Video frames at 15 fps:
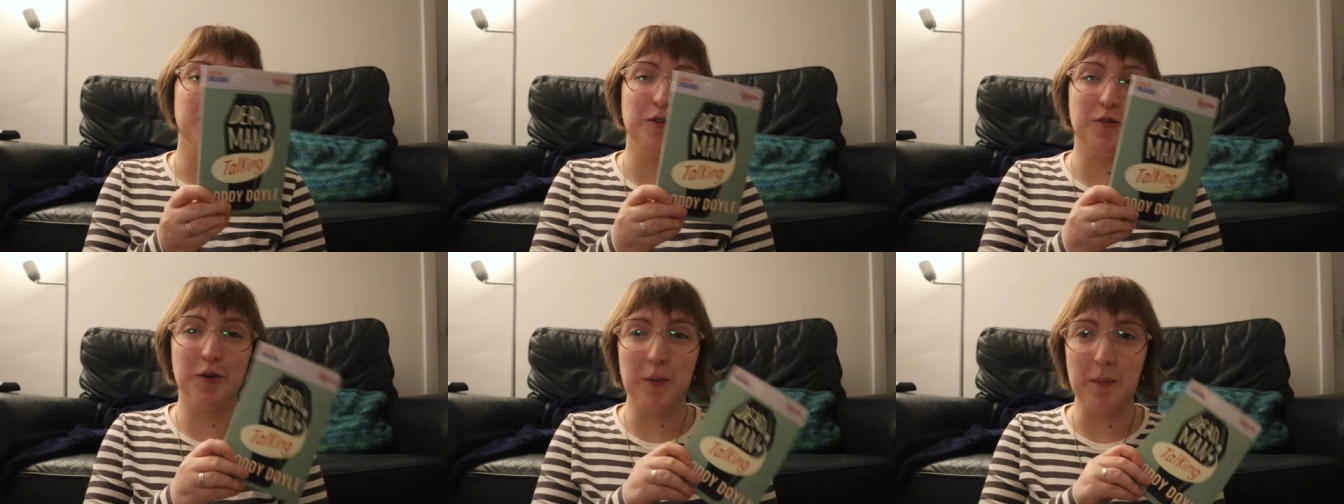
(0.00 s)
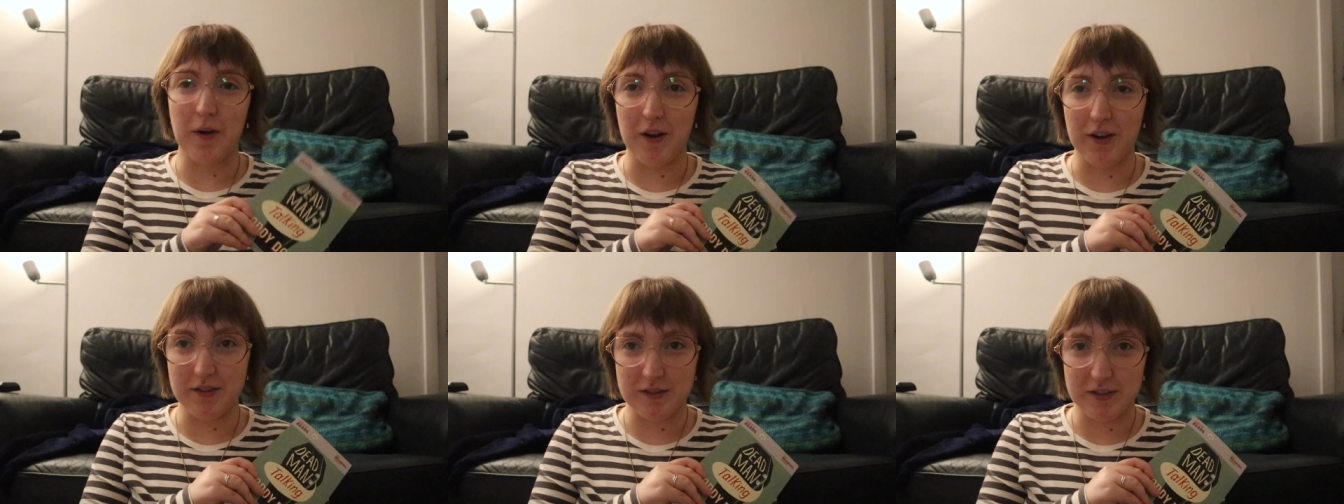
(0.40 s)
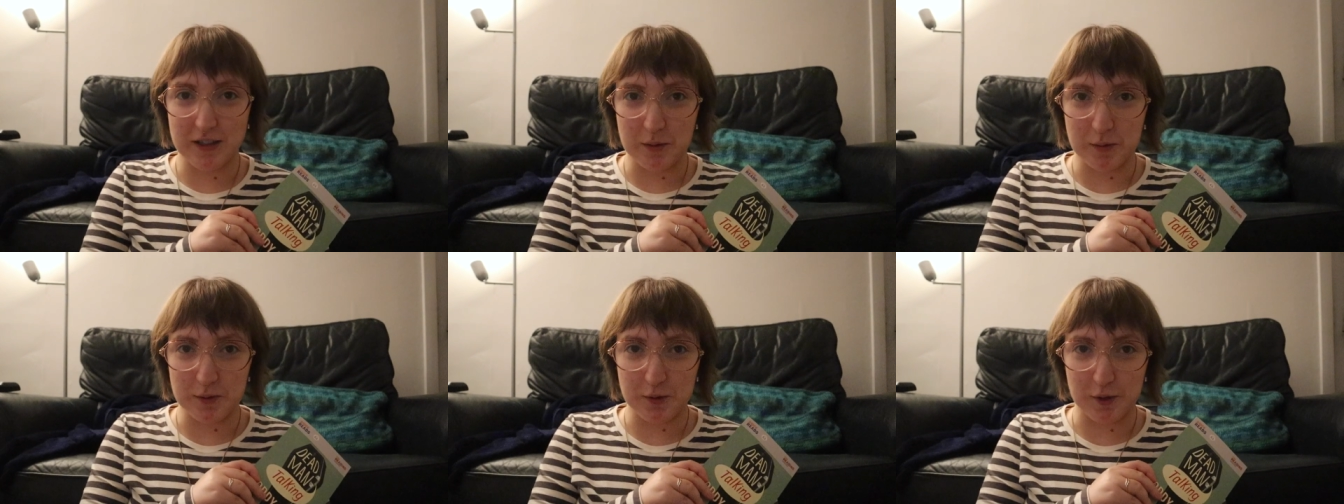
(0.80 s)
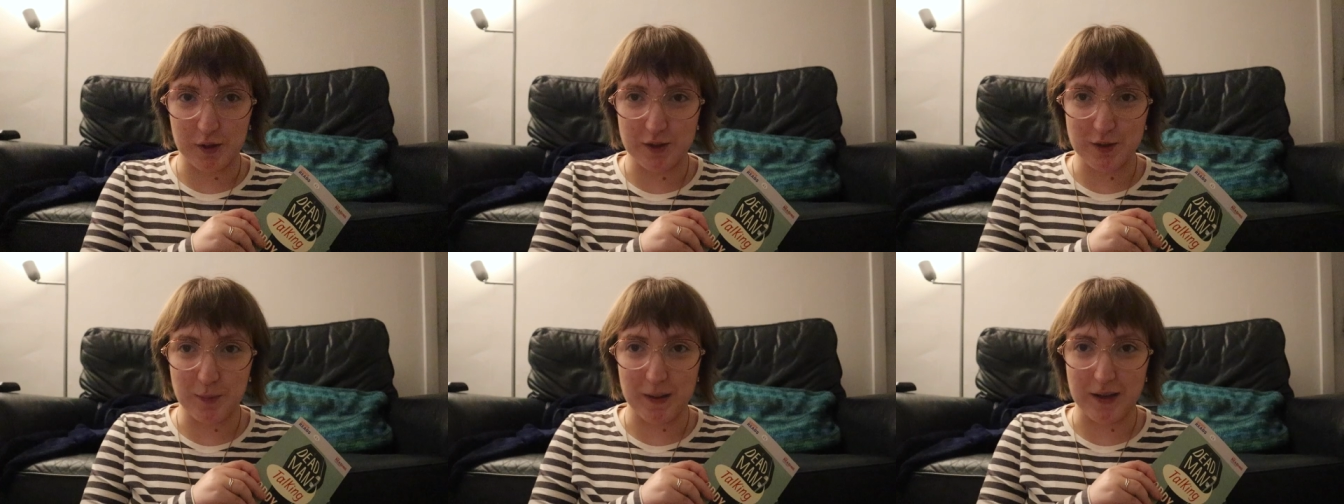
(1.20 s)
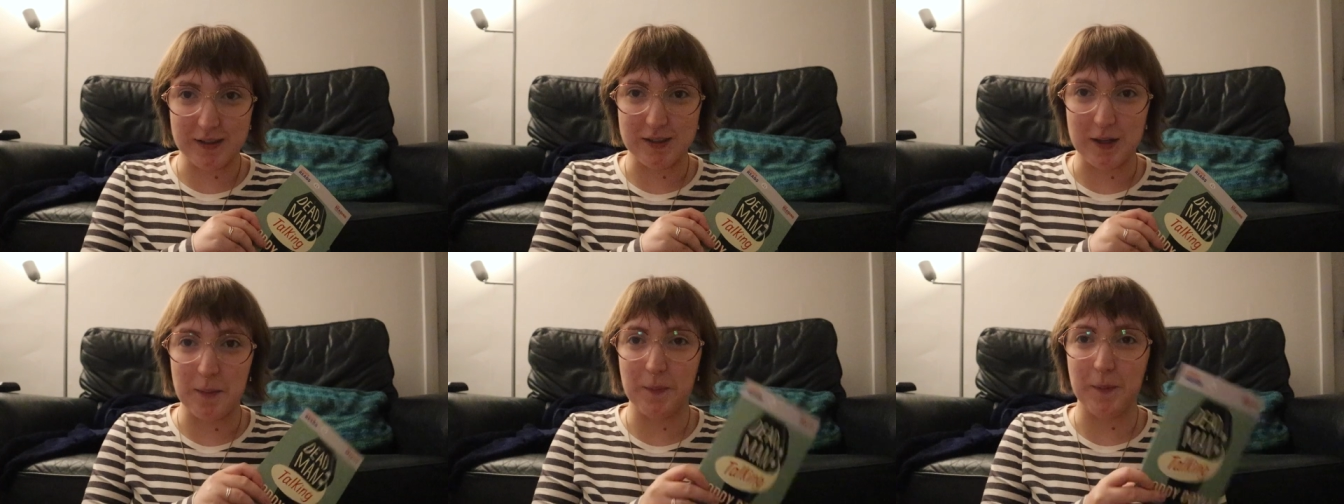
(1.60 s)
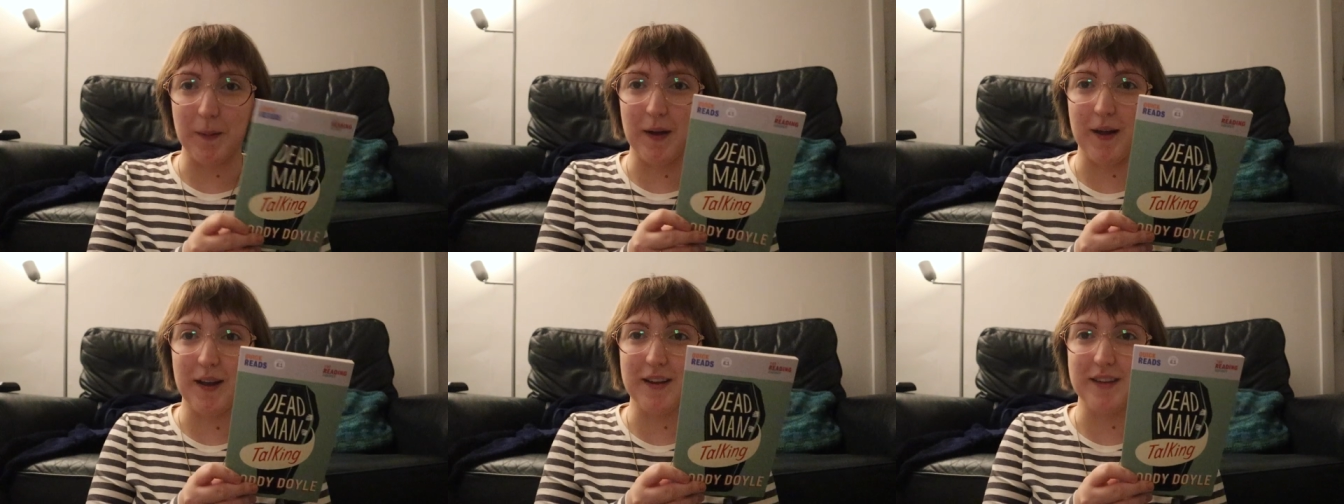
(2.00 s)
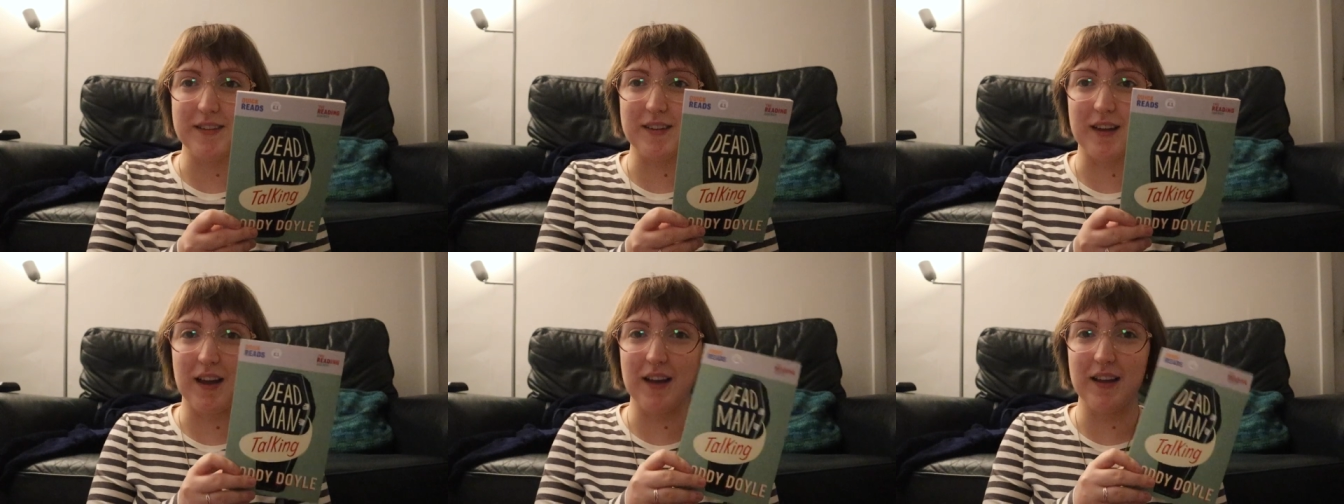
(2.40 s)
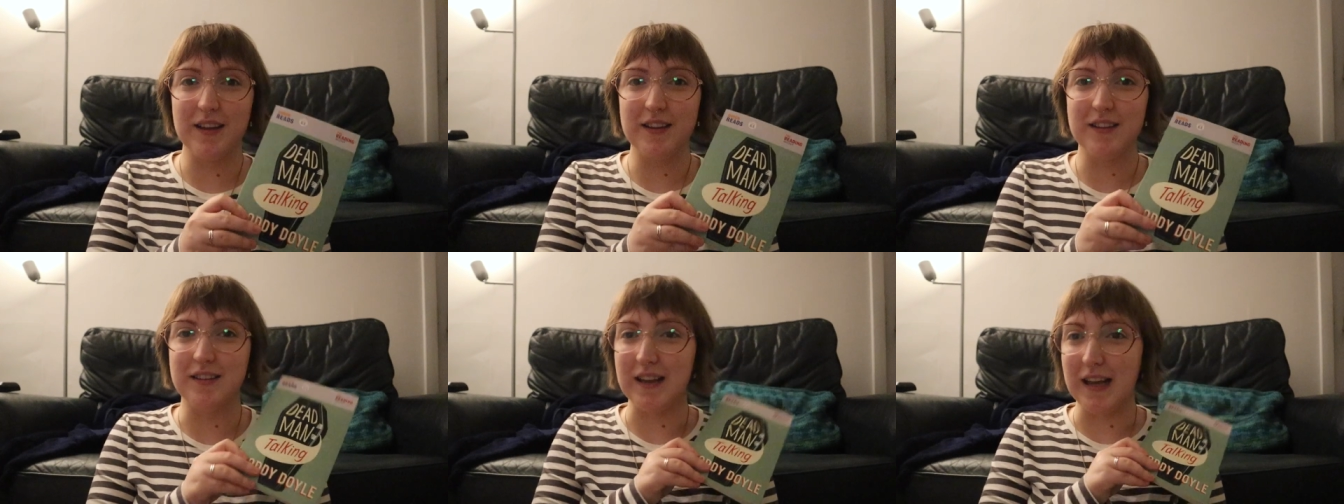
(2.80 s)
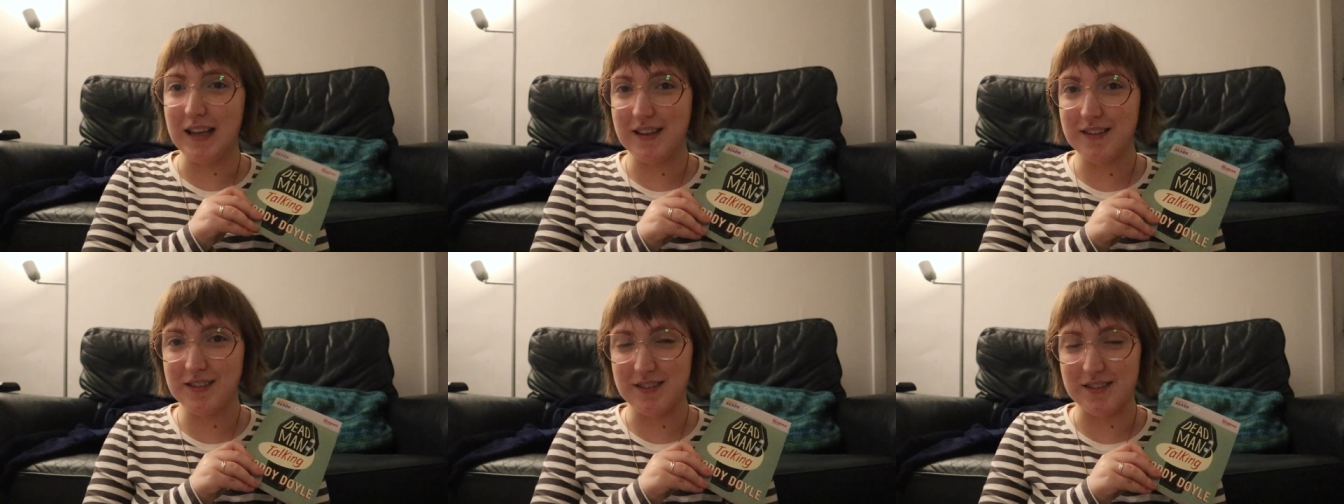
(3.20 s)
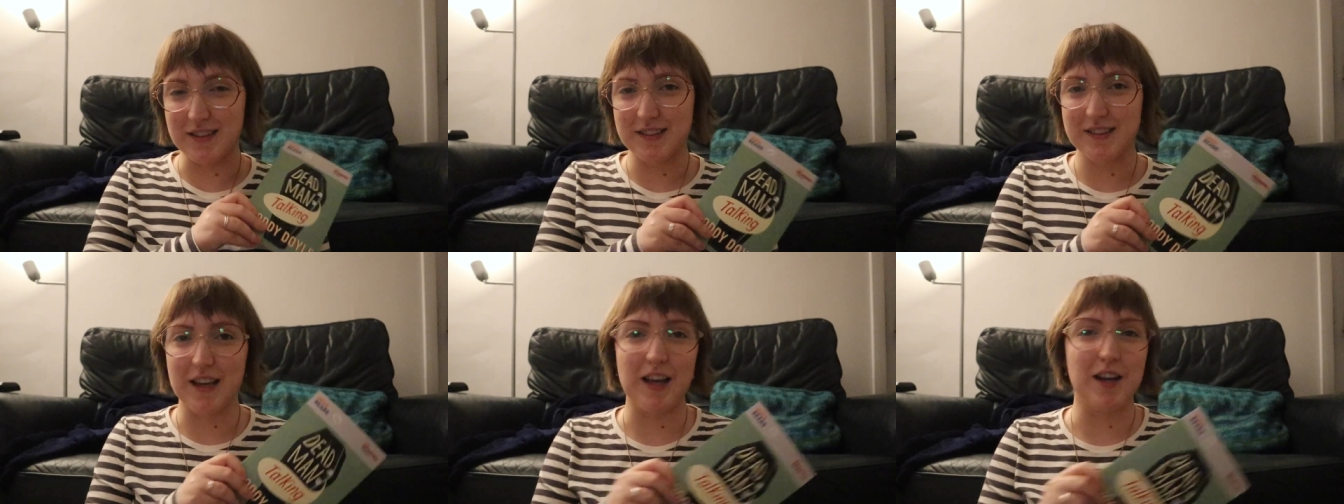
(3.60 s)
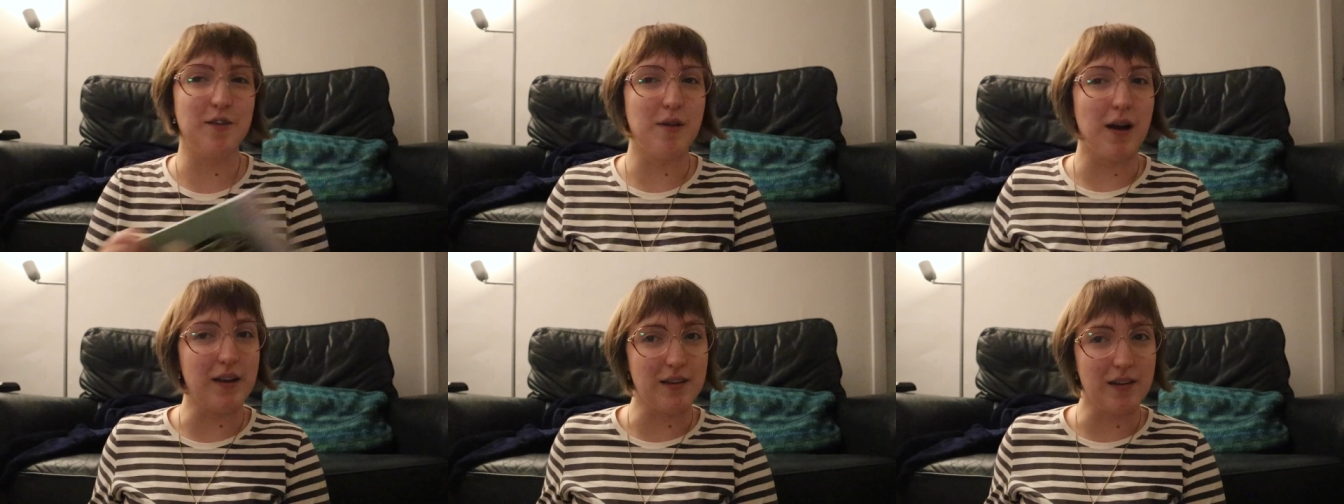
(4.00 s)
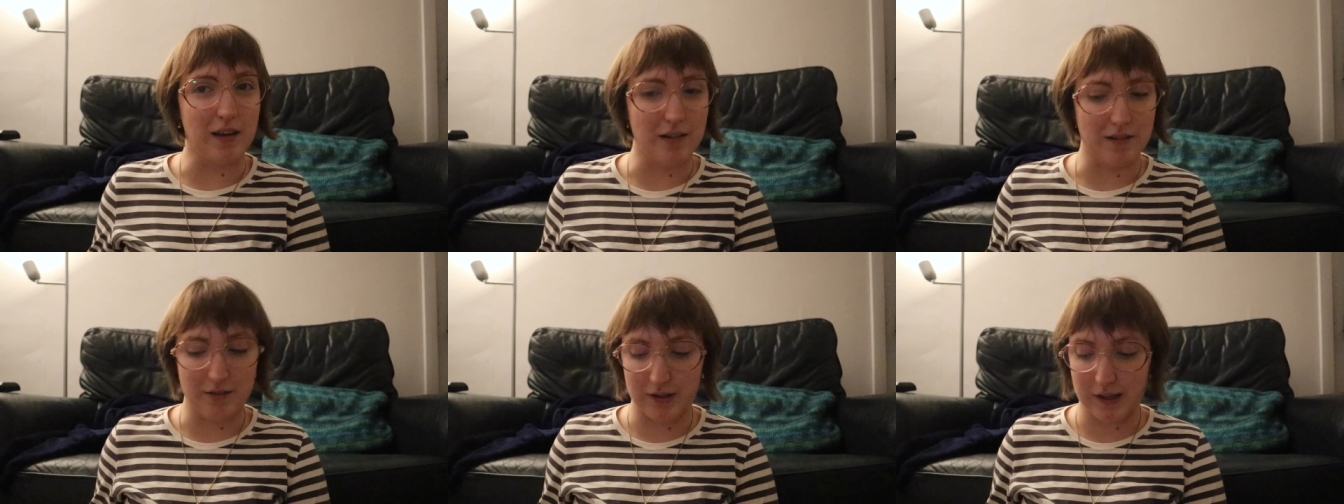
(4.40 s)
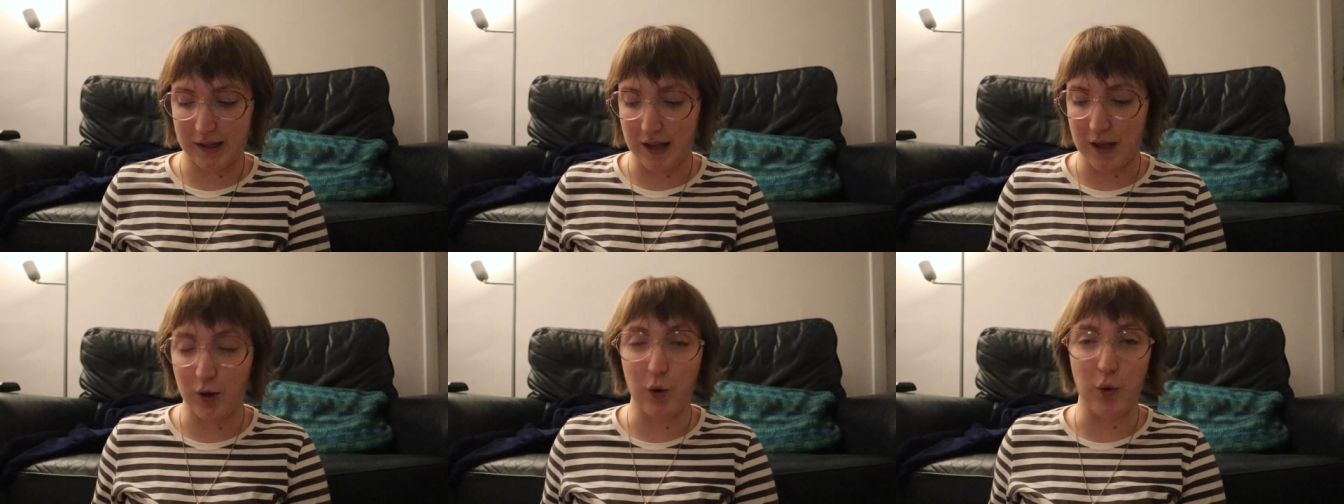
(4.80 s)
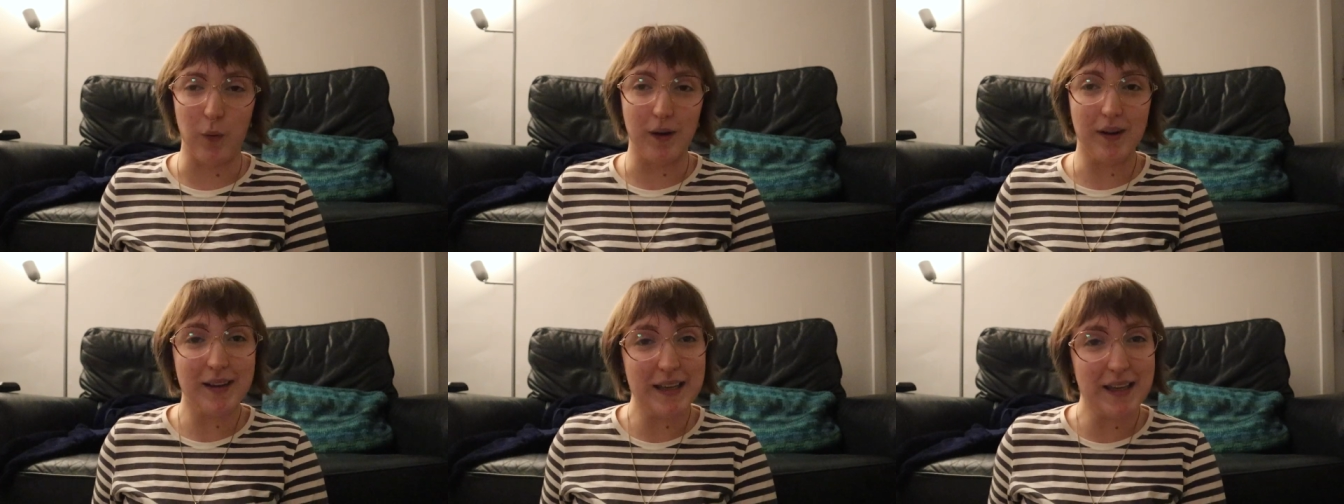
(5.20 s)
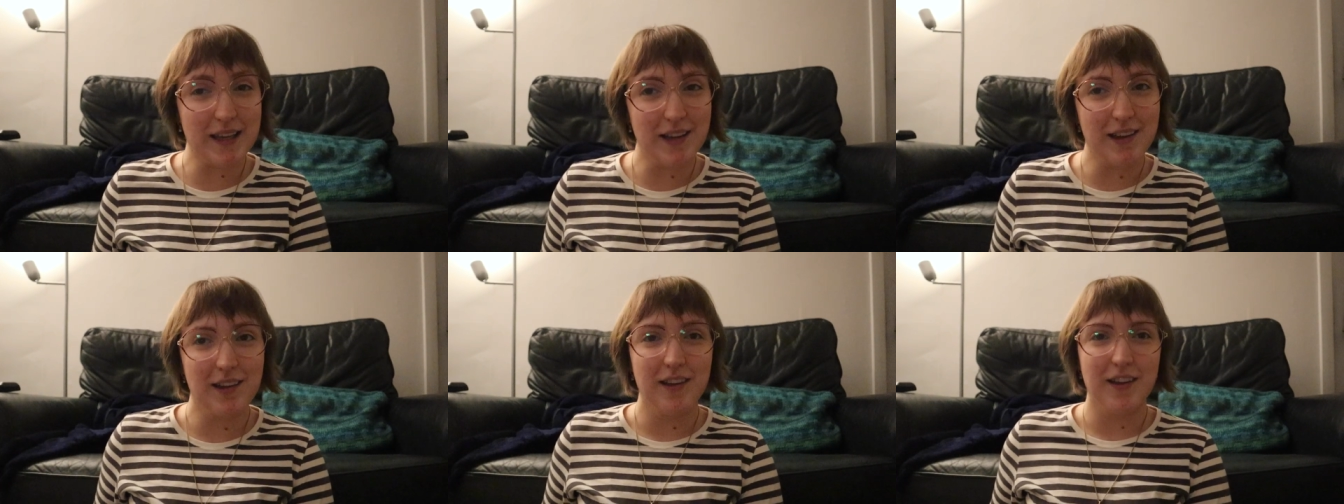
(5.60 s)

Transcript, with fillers: for a pound, it was too good to pass up, and I liked this kind of idea of like a quirky